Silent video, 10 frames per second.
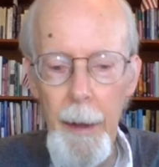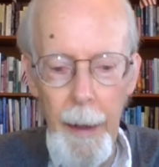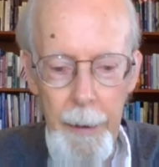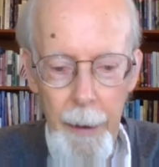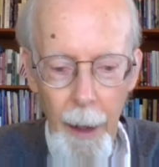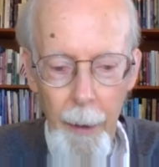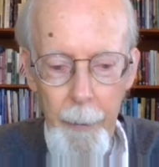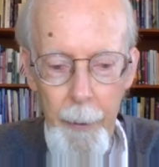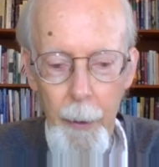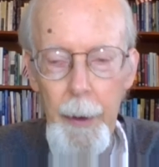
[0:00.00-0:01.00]
it is
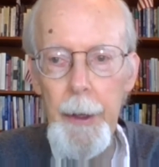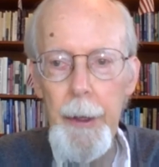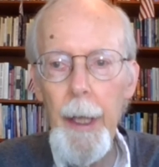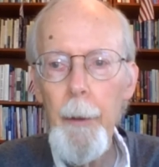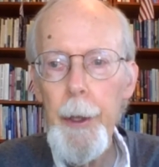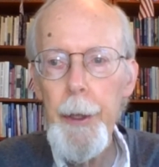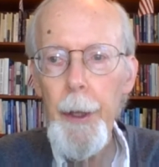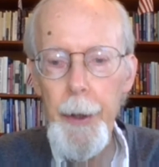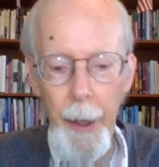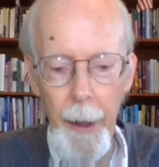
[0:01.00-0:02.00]
time to extinguish
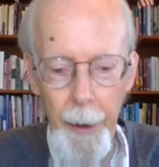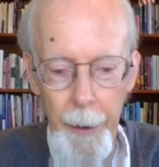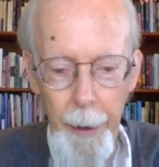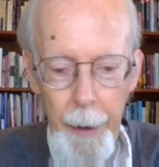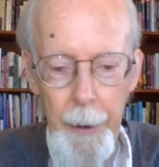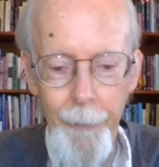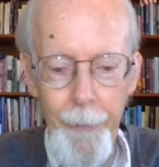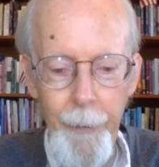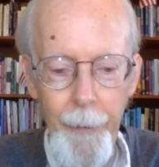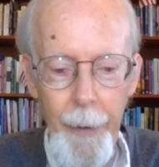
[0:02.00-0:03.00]

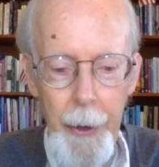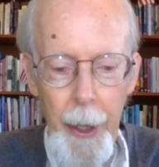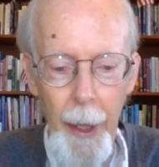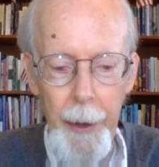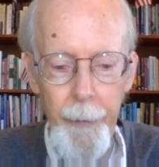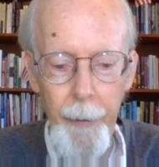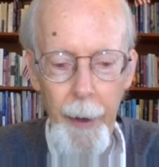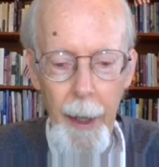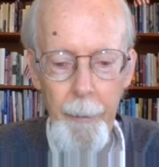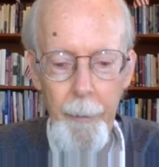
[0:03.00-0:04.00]
this chalice
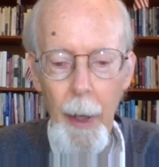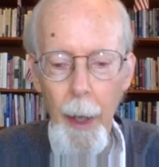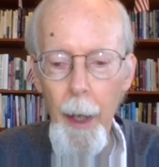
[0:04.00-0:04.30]
flame.